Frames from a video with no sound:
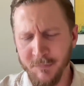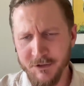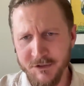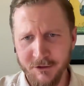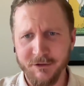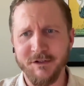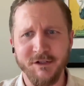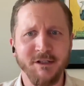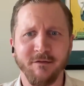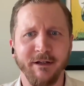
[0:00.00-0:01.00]
But still in the
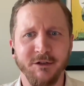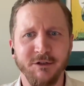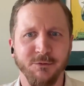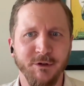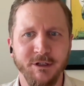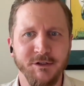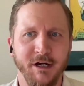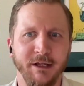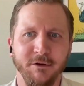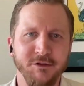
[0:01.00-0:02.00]
sense of screen
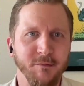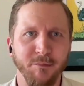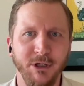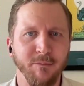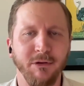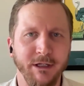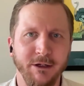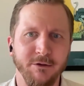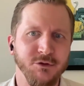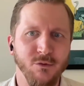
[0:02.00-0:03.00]
design, there are some big
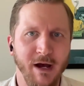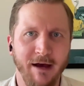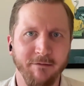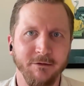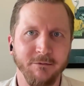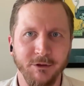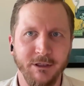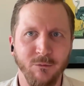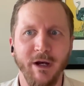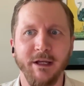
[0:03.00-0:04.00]
players who haven't
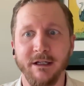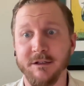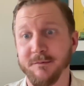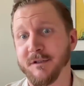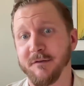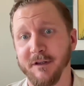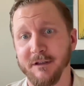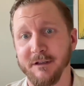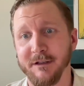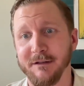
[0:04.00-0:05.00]
really weighed in,
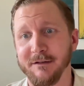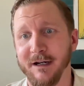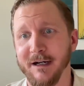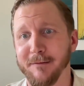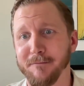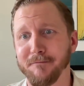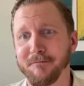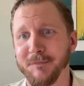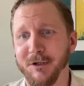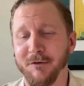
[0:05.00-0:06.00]
specifically,
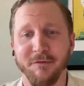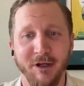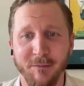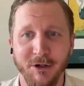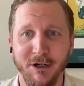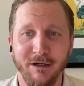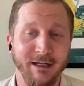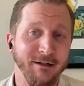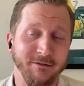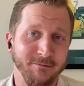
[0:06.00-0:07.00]

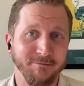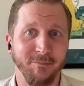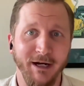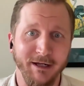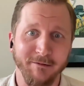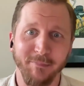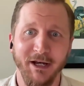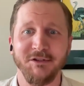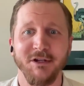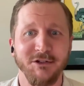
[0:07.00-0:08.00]
Figma and by
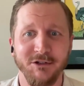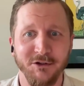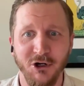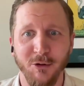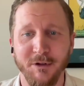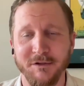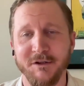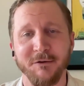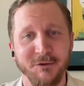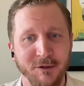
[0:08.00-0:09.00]
extension, Adobe.
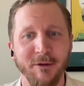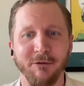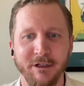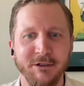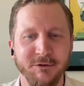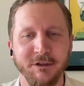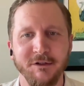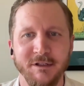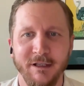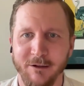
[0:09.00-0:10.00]
So it's going to be really interesting
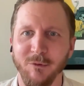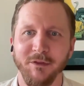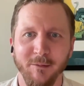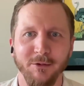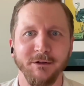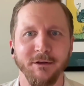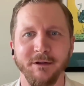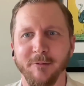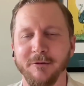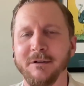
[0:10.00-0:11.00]
to see what they bring to the
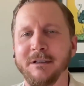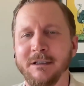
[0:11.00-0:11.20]
table.